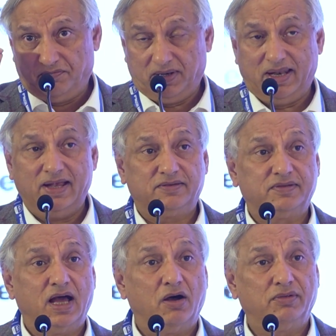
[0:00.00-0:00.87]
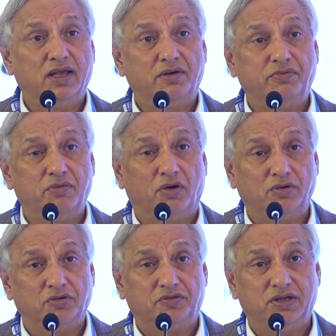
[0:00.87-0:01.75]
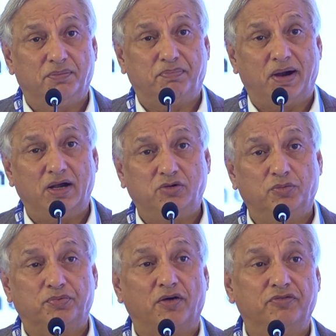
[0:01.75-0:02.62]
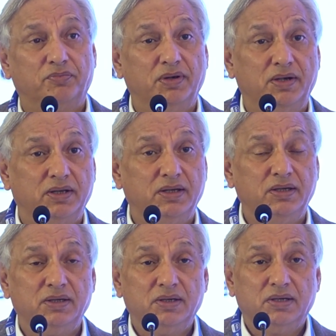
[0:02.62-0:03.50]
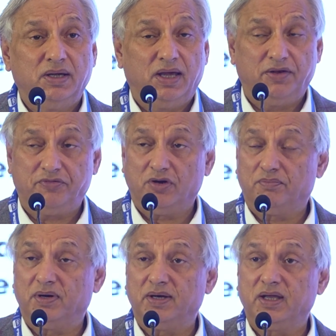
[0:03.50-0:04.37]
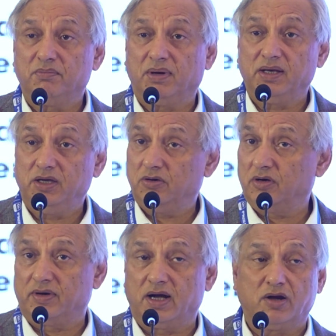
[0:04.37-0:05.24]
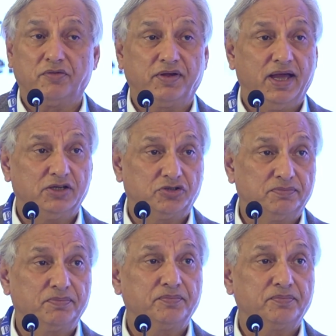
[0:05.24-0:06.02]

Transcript: lens now that we want to see a path to profitability, and if you're burning money, you're going to run out of cash.